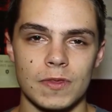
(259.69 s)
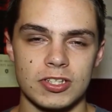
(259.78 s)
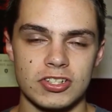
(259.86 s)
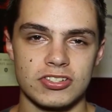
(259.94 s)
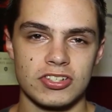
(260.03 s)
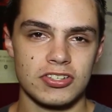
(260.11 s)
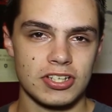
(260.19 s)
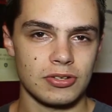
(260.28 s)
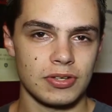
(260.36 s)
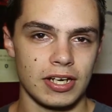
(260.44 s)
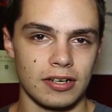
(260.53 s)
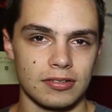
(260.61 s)
Just here
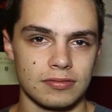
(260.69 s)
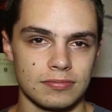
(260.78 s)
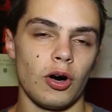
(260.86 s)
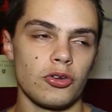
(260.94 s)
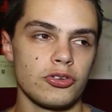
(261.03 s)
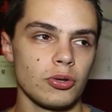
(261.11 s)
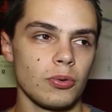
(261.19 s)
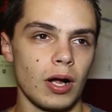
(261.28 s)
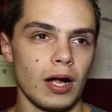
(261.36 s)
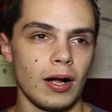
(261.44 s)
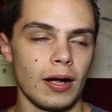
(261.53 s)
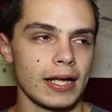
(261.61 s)
and there. Also,
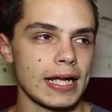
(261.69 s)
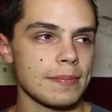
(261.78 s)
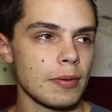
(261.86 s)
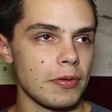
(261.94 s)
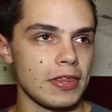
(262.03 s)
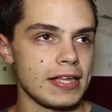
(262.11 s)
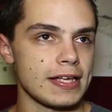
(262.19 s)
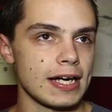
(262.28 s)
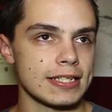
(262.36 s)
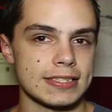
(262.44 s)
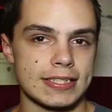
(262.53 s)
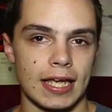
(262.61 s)
I can't remember the
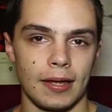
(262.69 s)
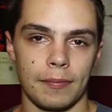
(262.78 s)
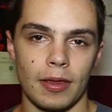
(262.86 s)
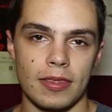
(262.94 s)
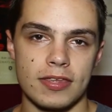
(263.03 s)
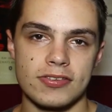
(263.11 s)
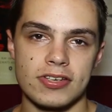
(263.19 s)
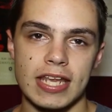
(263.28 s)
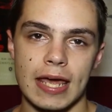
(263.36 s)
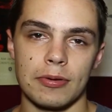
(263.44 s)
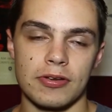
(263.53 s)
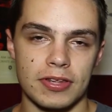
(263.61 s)
guy's name. He's a
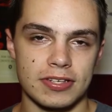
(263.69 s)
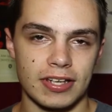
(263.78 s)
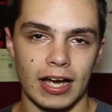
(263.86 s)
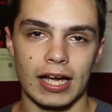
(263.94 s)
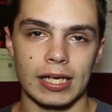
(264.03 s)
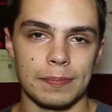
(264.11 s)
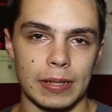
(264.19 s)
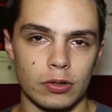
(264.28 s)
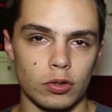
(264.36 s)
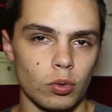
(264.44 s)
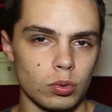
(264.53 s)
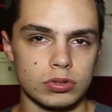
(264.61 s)
neighbor. I think it's like Ike
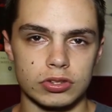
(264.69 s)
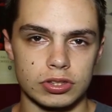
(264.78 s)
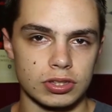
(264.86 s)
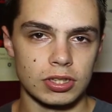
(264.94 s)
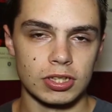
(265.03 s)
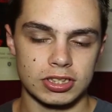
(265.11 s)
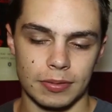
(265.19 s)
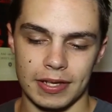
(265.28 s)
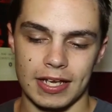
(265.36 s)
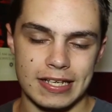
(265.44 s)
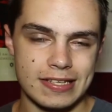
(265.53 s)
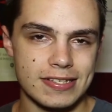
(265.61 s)
Barinholtz or something
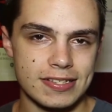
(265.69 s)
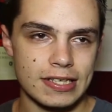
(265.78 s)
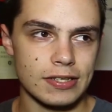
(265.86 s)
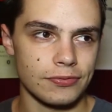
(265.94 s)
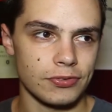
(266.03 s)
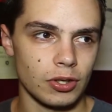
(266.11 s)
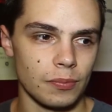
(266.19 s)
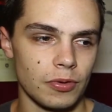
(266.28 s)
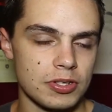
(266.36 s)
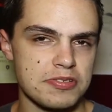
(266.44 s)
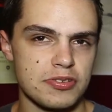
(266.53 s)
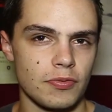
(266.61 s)
like that. He's in the film,
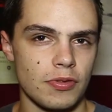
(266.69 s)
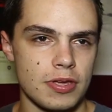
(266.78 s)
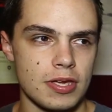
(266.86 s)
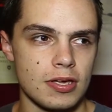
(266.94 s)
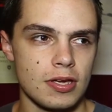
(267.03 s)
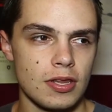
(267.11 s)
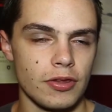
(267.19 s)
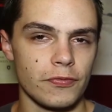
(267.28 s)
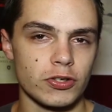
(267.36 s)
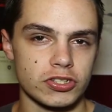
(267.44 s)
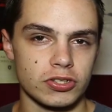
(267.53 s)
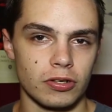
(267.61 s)
especially for the
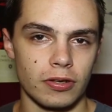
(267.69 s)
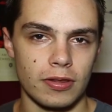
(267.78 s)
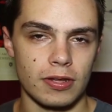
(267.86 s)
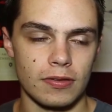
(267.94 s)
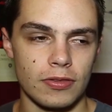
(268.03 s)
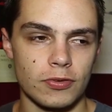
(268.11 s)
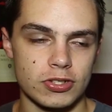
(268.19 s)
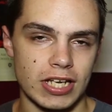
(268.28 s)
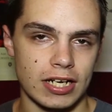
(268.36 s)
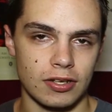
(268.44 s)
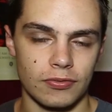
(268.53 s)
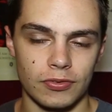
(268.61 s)
first third of the first
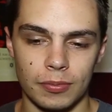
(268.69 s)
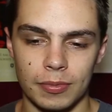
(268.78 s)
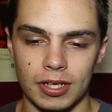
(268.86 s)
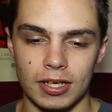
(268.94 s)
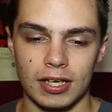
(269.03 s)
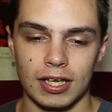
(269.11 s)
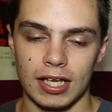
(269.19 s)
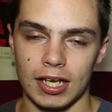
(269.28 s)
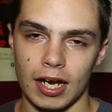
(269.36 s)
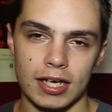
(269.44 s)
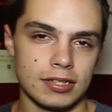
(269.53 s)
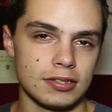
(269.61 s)
act of the film.
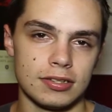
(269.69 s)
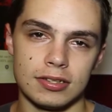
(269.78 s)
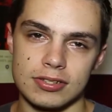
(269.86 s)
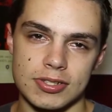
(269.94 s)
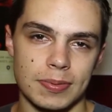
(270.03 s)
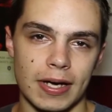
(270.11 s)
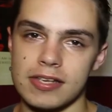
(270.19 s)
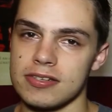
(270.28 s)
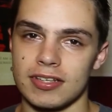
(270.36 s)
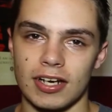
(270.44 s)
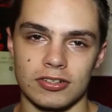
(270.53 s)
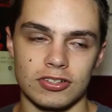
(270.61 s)
And I despise
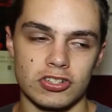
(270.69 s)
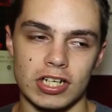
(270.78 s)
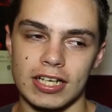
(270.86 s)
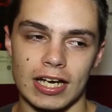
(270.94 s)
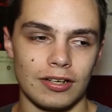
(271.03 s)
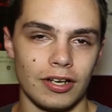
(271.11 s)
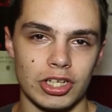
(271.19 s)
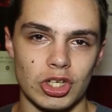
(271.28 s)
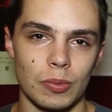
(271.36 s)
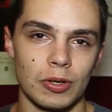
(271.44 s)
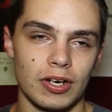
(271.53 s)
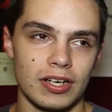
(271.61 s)
his character. He tried to add a lot of
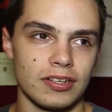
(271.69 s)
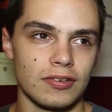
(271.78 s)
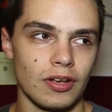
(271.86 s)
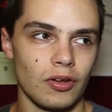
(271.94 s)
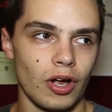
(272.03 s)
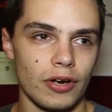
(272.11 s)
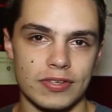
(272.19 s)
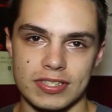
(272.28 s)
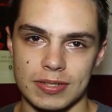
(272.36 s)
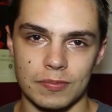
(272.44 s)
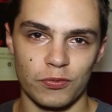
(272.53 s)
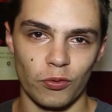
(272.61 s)
humor, and a lot of it
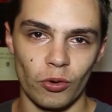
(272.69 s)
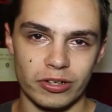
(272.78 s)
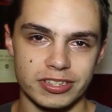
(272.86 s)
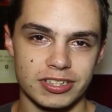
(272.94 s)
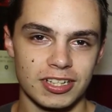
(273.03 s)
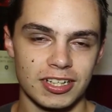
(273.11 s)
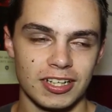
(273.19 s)
seemed forced.